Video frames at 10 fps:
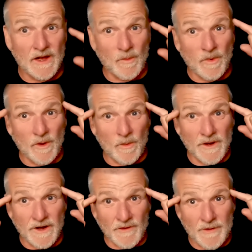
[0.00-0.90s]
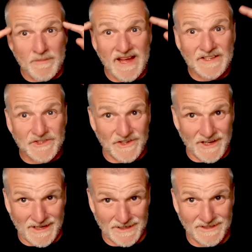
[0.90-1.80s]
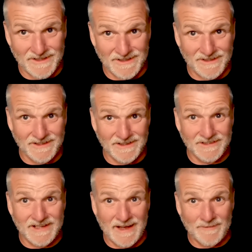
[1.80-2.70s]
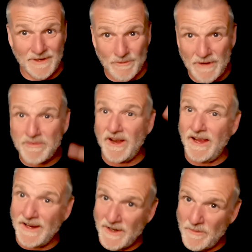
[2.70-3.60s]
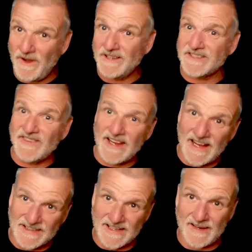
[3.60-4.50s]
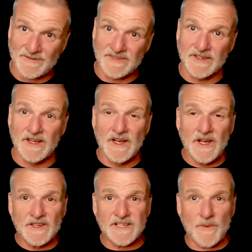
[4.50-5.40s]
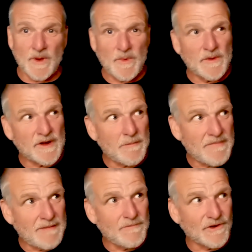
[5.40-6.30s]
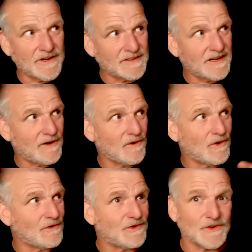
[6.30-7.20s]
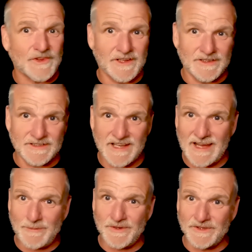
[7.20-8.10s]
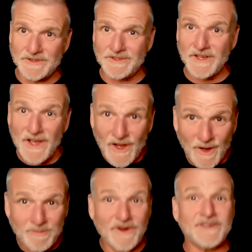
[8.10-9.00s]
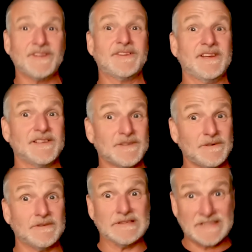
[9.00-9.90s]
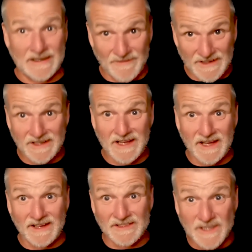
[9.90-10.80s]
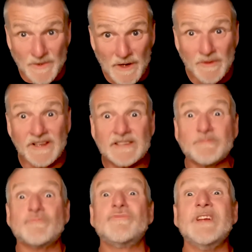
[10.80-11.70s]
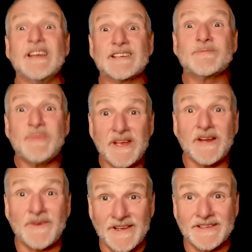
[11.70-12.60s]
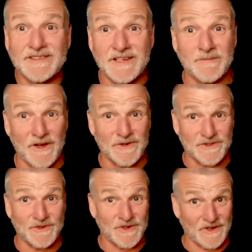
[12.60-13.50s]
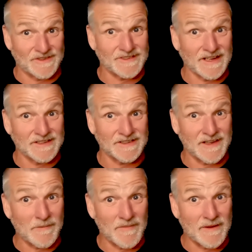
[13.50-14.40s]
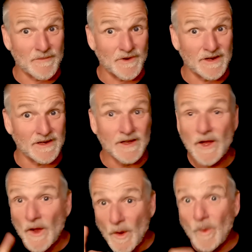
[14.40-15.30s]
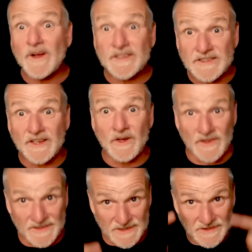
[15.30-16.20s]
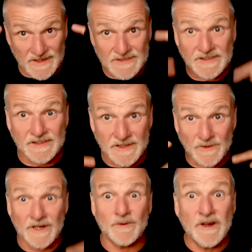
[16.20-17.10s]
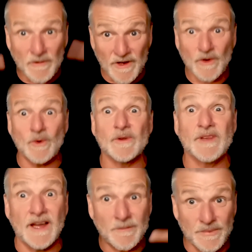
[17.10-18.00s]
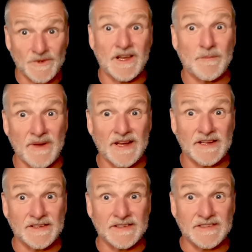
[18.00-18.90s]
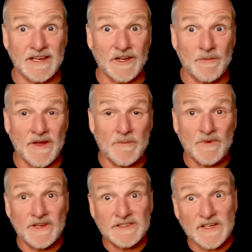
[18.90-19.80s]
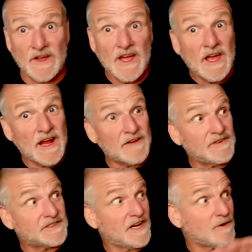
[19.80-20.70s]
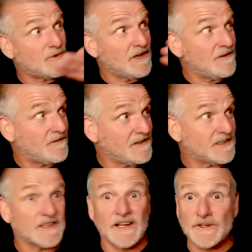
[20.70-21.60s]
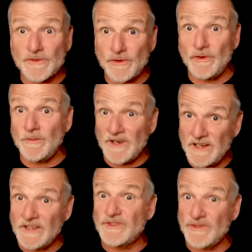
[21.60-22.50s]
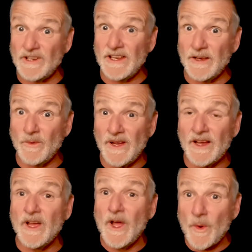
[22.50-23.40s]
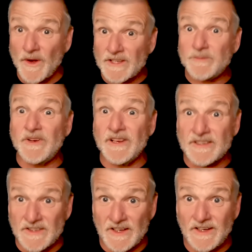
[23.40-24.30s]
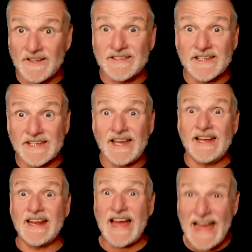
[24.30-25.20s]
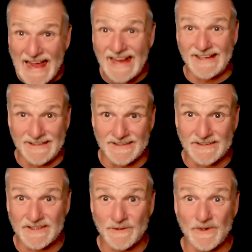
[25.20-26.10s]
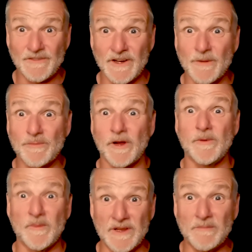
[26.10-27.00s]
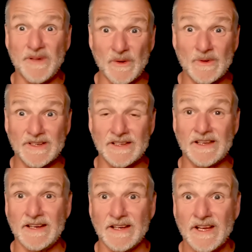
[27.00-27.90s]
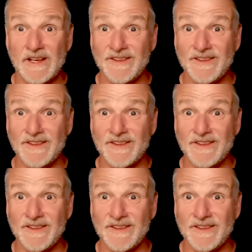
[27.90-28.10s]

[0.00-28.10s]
and what we're imagining is happening, replaying in our minds that it has happened. So when we're remembering that awful thing that's happened, our body thinks, oh, it's happening again. So we re-experience the emotional content of that memory. Worse still, they're suggesting that we re-record that and put that back in the cellular memory. So every time we revisit that trauma, literally, we're experiencing the hurt again, and we're very probably building that